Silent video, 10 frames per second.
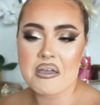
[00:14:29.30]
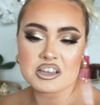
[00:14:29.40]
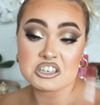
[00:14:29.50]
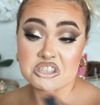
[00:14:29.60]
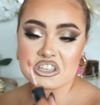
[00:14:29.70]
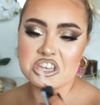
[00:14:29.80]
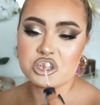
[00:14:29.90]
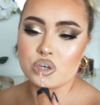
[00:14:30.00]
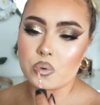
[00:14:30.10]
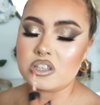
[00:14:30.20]
Just in case
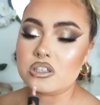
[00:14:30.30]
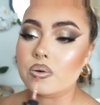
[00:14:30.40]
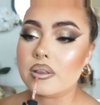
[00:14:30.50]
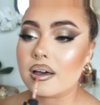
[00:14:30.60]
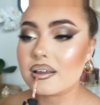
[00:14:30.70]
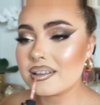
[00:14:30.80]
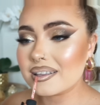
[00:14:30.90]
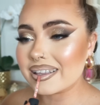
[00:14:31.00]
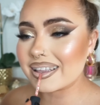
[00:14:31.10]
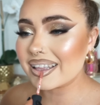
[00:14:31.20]
you want to know that.
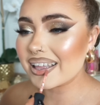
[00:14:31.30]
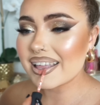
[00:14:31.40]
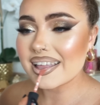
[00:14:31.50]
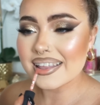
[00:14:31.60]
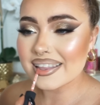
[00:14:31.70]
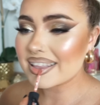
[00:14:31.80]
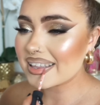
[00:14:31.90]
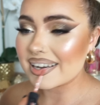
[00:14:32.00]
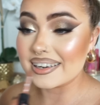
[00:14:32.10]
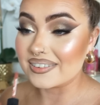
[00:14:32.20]

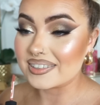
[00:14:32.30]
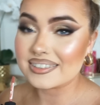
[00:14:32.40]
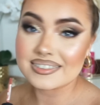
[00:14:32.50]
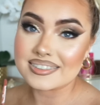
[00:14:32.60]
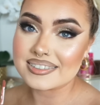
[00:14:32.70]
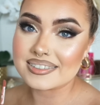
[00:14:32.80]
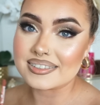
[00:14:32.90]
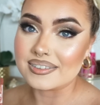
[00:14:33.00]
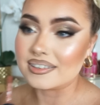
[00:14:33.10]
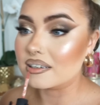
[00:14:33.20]
I love it. It's
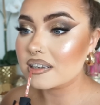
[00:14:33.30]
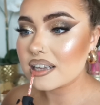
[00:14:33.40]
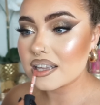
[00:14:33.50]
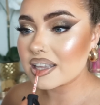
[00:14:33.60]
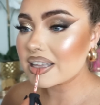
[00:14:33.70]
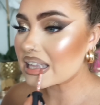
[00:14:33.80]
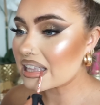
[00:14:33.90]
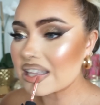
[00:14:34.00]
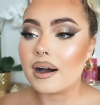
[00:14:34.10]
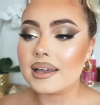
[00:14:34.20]
so good.
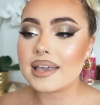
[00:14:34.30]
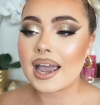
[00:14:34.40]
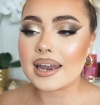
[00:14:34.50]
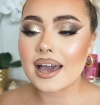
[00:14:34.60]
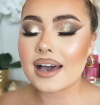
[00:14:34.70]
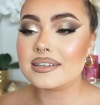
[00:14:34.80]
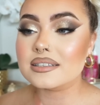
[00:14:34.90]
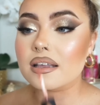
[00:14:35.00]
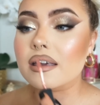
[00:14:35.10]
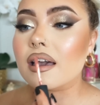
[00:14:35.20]
It kind of has
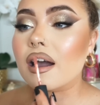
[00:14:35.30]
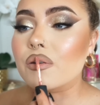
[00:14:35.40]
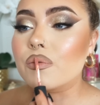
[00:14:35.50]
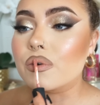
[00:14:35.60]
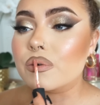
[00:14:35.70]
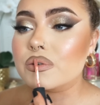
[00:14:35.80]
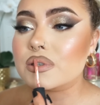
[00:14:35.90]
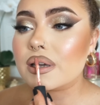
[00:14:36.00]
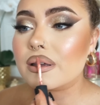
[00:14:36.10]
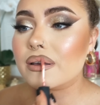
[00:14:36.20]
like a
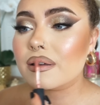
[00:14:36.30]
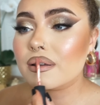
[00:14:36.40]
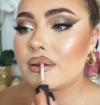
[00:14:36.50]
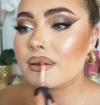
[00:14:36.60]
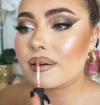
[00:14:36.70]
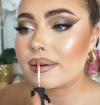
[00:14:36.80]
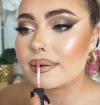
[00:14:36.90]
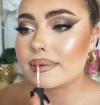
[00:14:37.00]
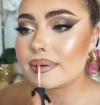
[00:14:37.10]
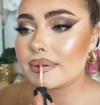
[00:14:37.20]
rosy
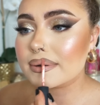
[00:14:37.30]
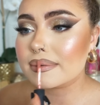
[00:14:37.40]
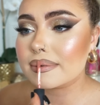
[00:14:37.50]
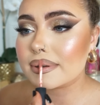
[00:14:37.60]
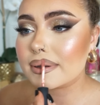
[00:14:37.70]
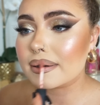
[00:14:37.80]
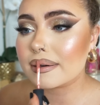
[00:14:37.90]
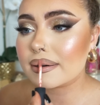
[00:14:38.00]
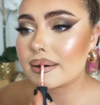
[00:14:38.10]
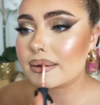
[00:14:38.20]
undertone to it.
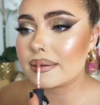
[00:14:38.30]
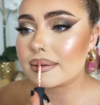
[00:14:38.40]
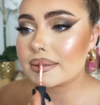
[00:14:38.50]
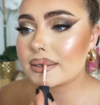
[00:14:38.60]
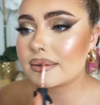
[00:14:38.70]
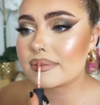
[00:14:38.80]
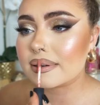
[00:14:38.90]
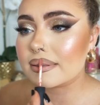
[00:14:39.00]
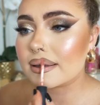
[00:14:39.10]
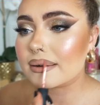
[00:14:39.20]
And I just kind of
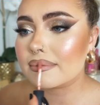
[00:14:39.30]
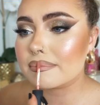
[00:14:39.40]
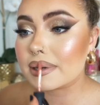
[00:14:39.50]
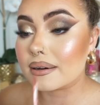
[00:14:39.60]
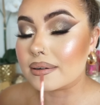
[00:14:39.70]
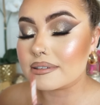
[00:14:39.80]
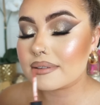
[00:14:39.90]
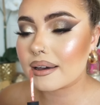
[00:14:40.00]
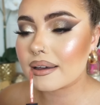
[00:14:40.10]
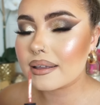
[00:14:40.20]
find that because of
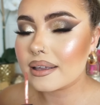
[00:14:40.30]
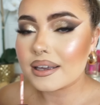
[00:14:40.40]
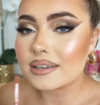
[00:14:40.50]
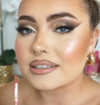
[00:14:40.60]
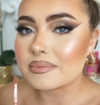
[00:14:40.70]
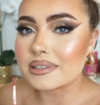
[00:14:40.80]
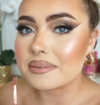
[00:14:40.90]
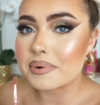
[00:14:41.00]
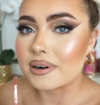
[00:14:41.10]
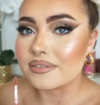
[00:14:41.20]
that, it just makes it
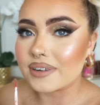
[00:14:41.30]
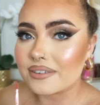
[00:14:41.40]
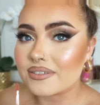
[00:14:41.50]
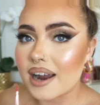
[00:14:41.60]
perfect for